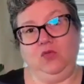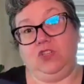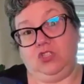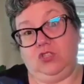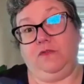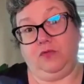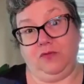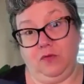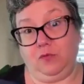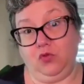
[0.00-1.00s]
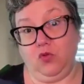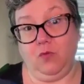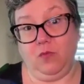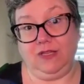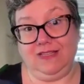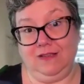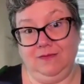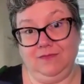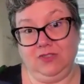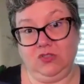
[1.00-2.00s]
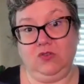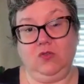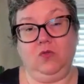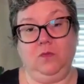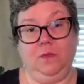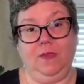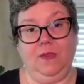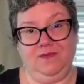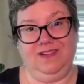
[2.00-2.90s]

that was suffering from trauma. So